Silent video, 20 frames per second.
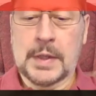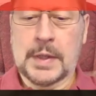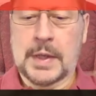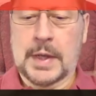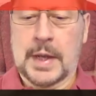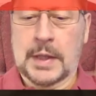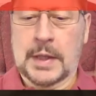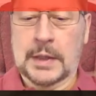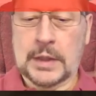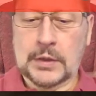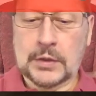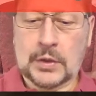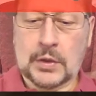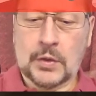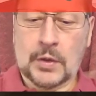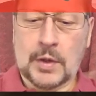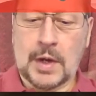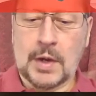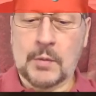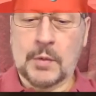And let's
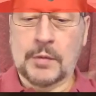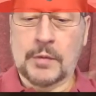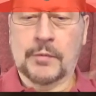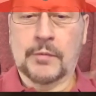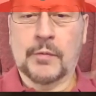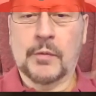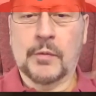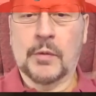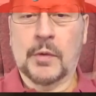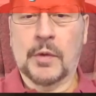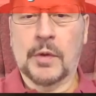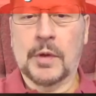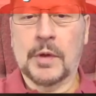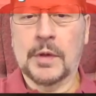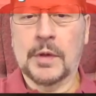create one for